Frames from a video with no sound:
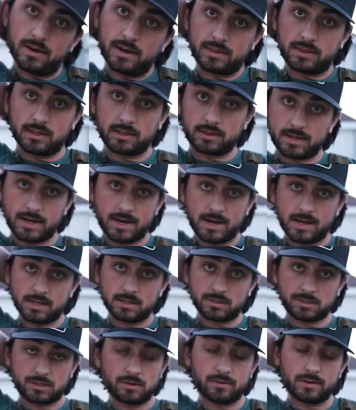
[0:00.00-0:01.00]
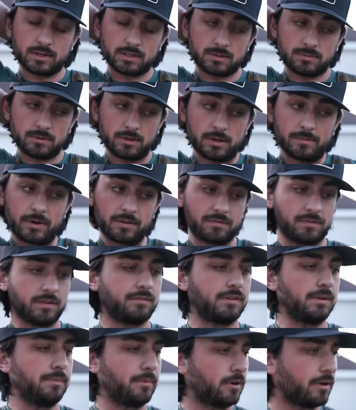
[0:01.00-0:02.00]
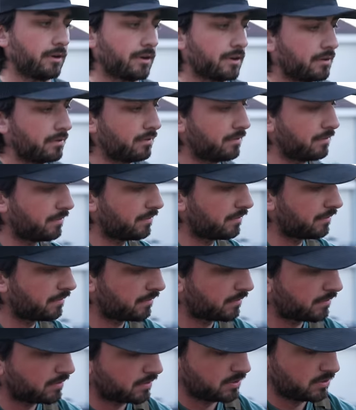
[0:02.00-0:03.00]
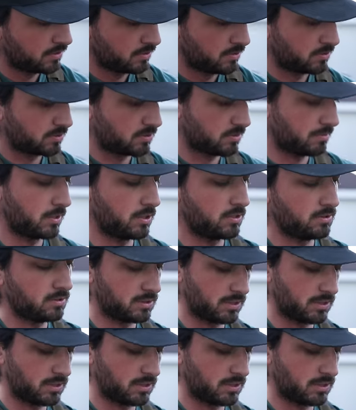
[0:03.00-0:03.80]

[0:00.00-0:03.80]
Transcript: I think that is going to be my 50 mark. So I'm gonna do the